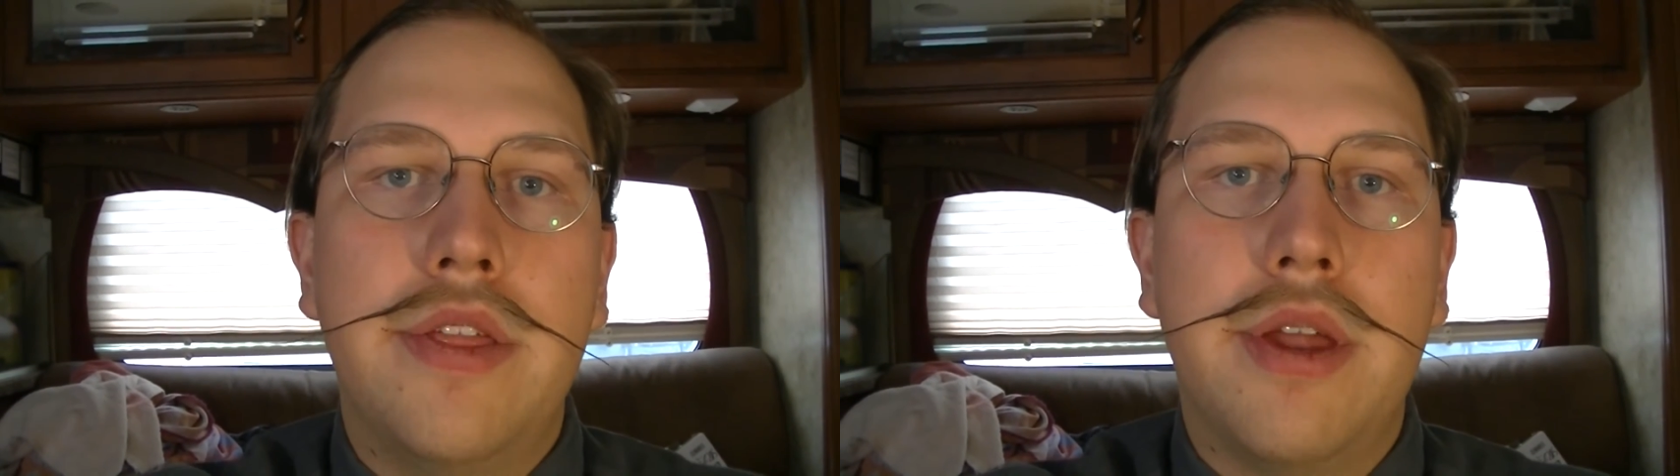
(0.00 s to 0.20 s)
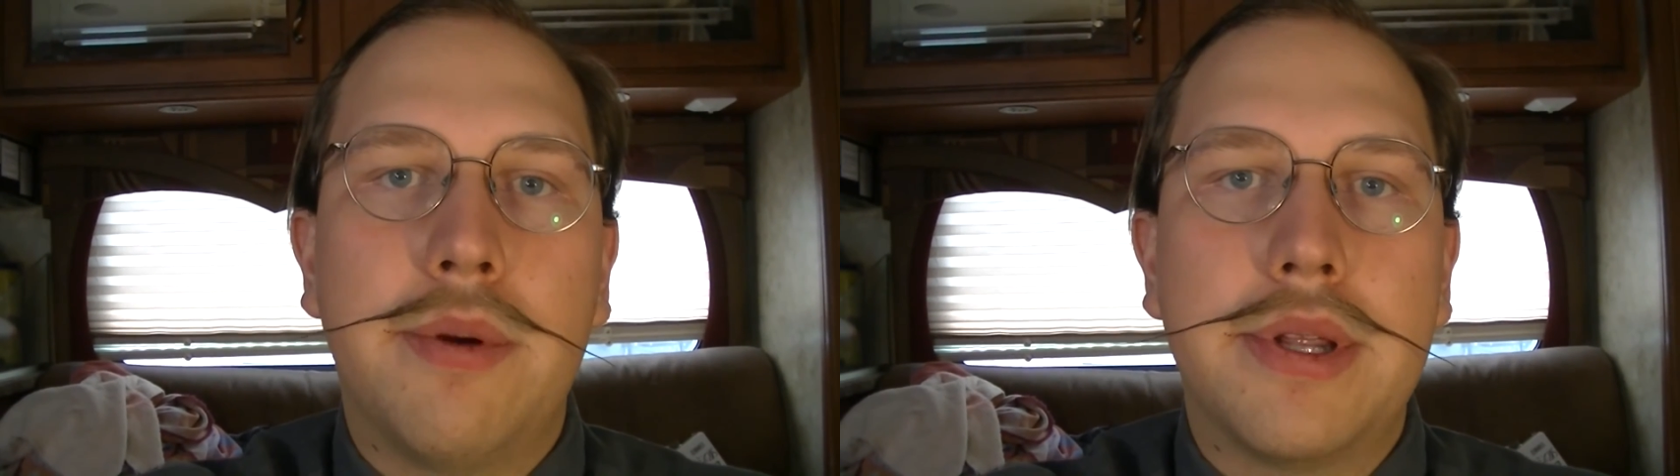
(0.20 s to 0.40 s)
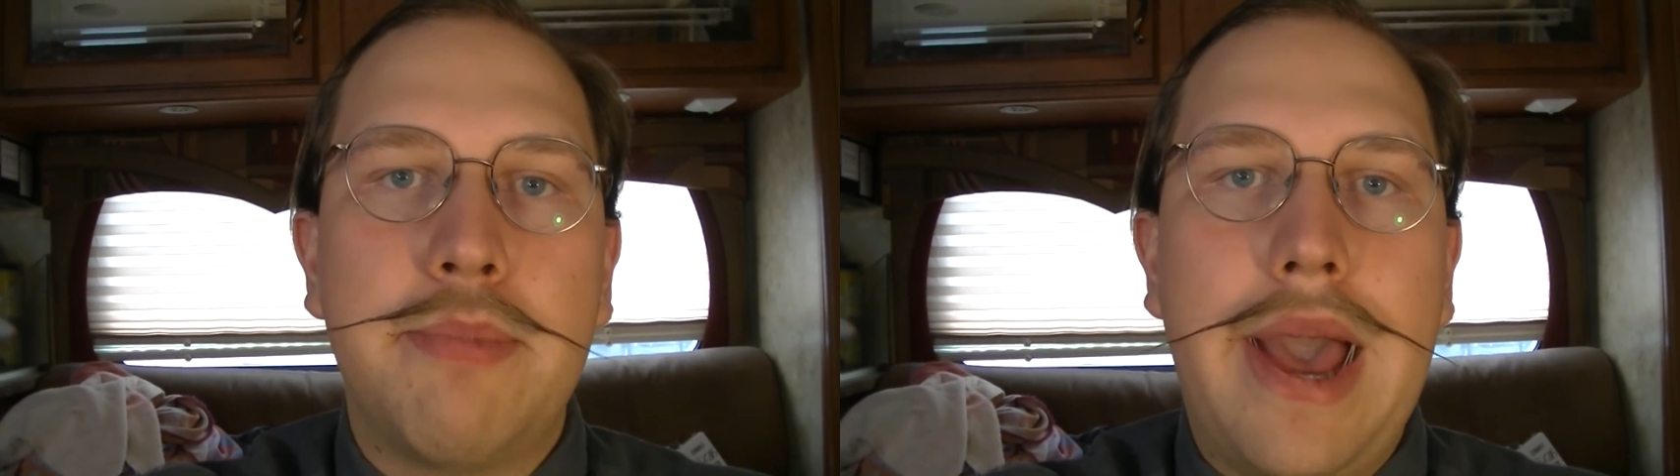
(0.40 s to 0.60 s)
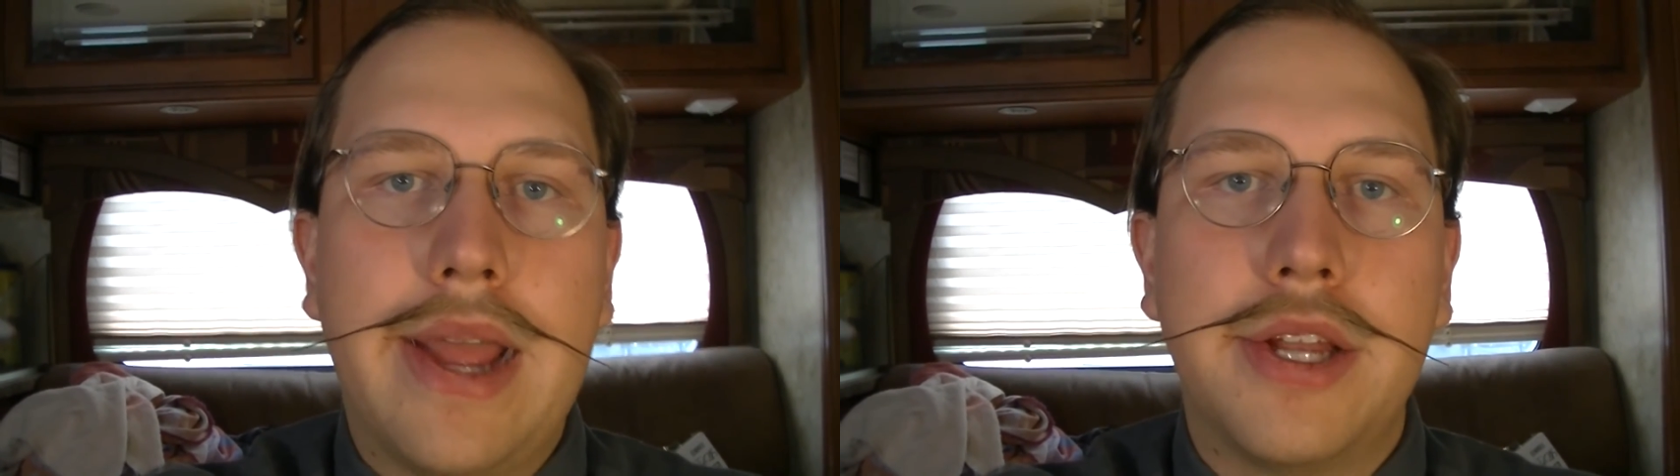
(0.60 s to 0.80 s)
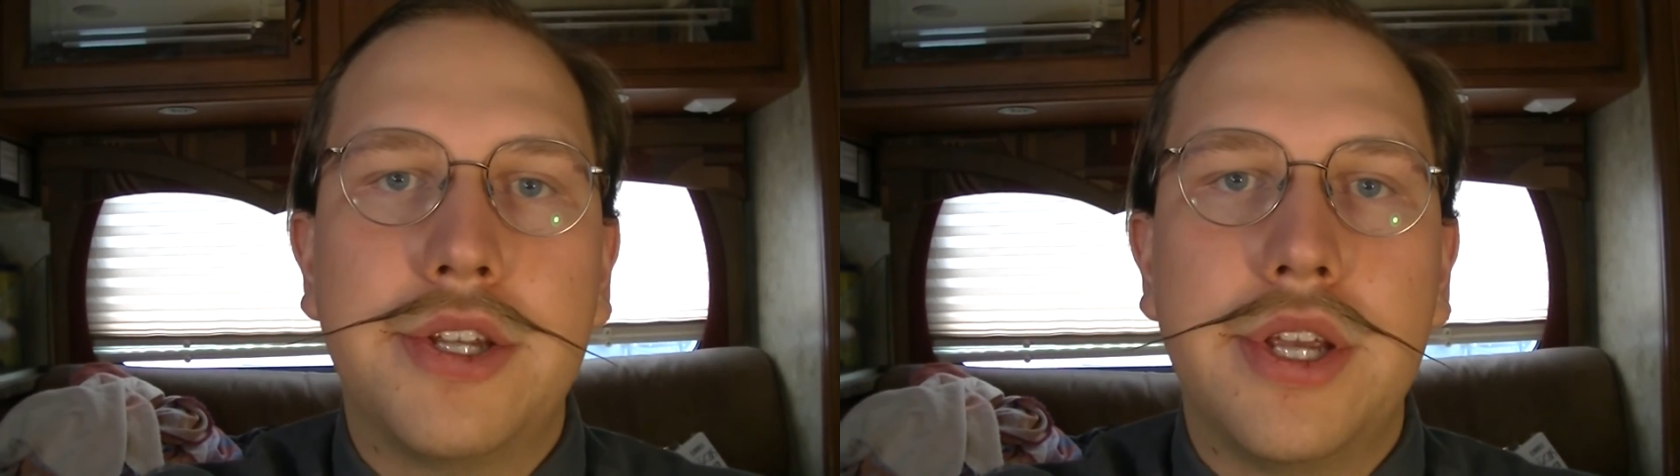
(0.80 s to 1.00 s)
Then once
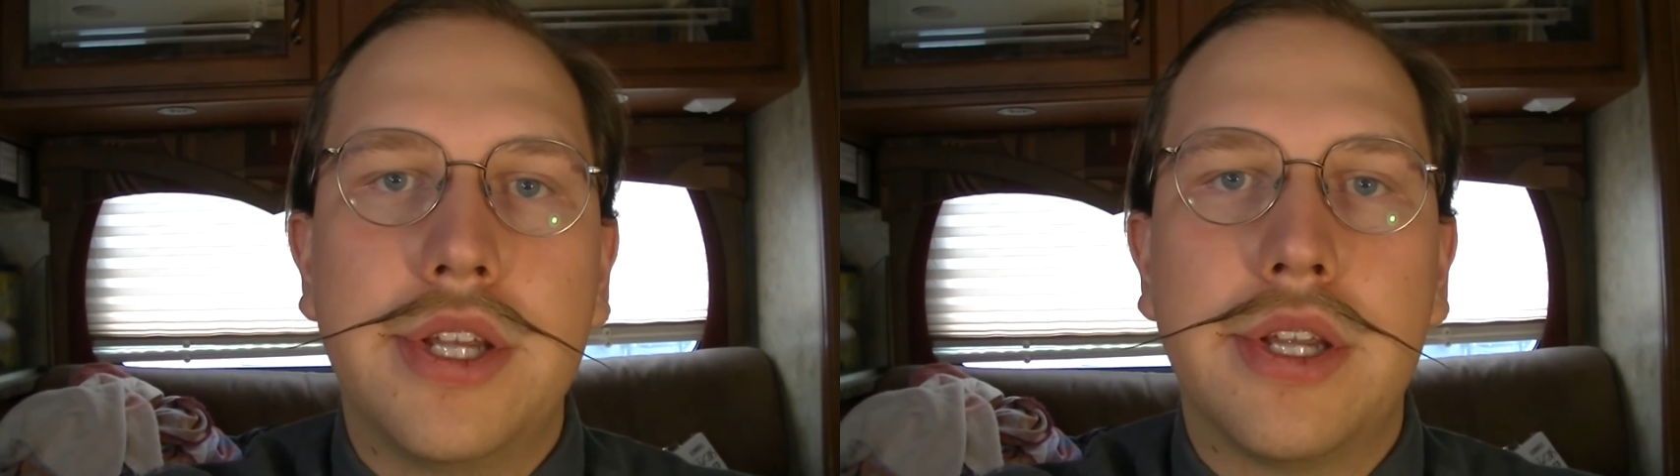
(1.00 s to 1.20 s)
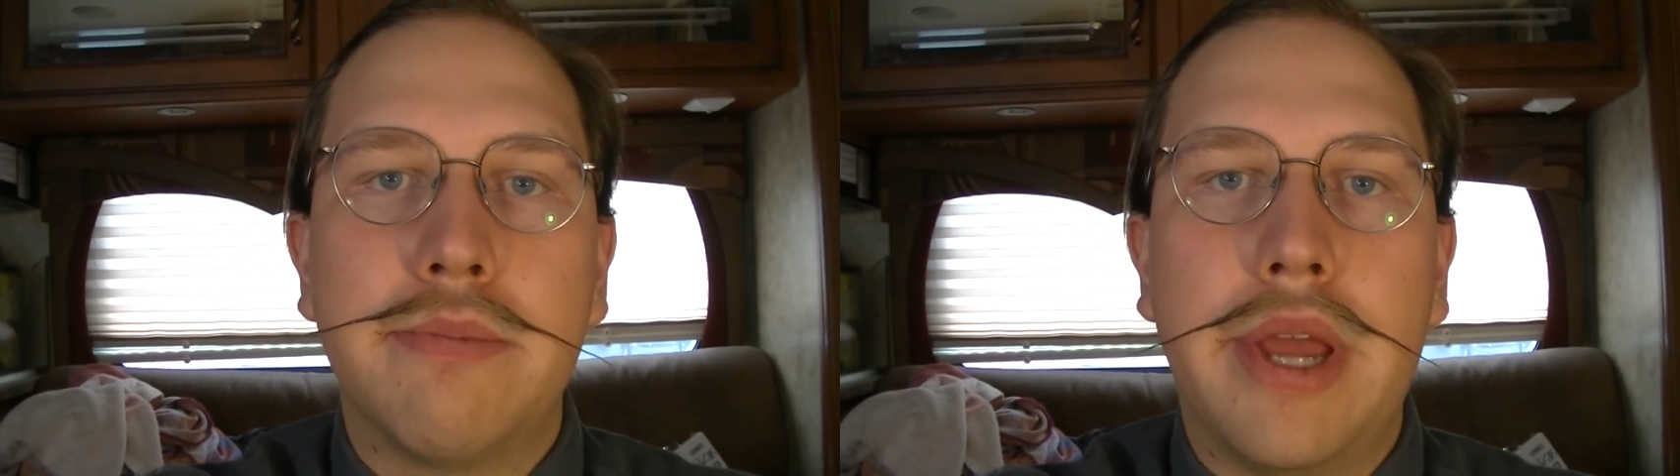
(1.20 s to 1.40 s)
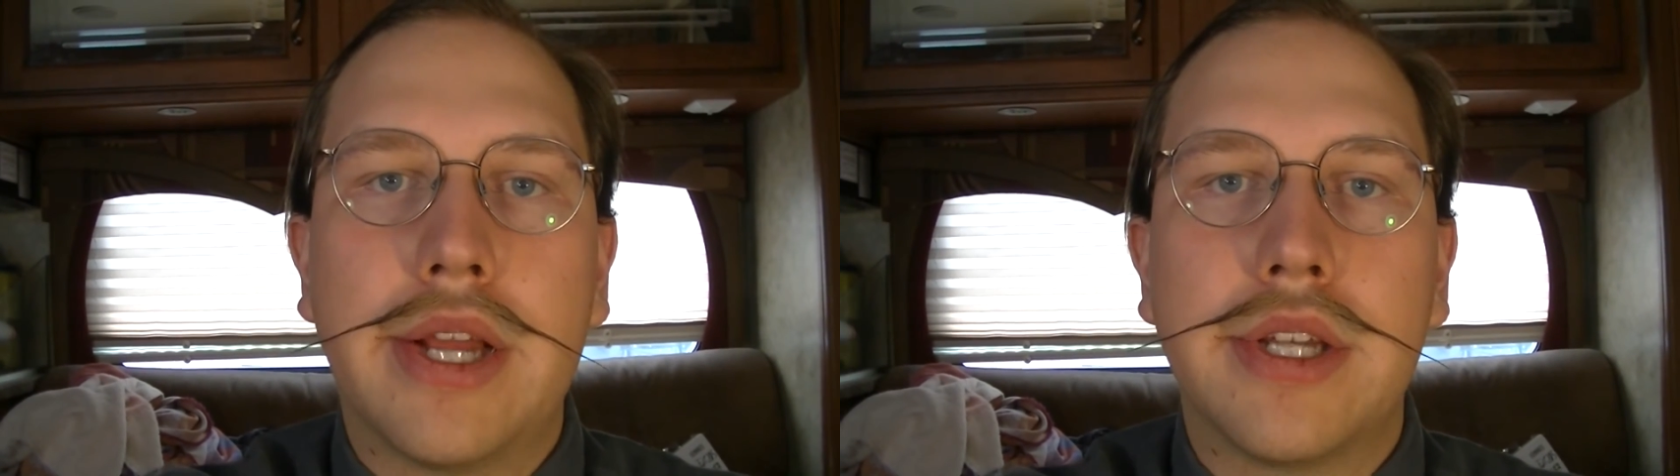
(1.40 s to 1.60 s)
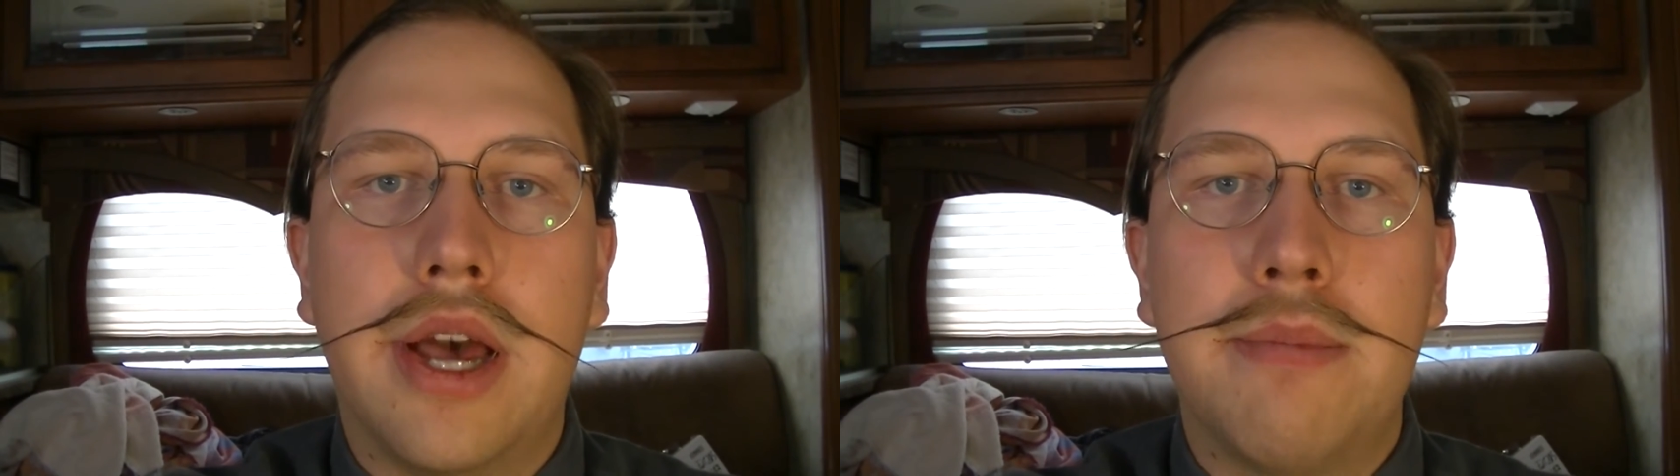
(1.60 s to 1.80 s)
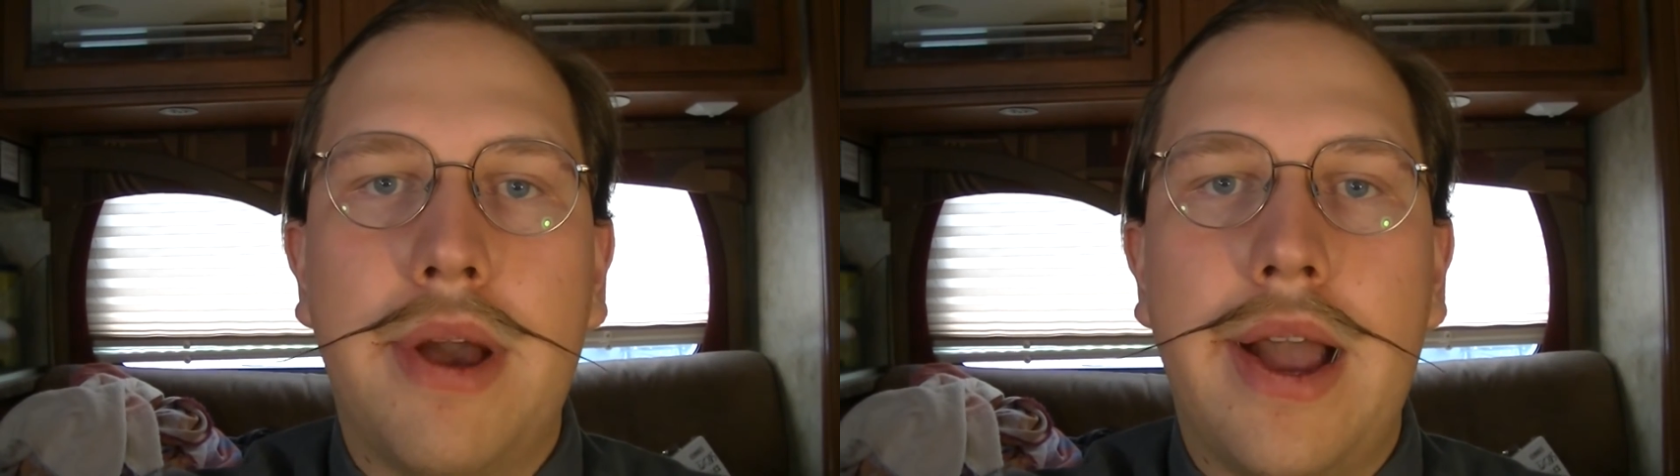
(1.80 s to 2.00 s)
package season picks up,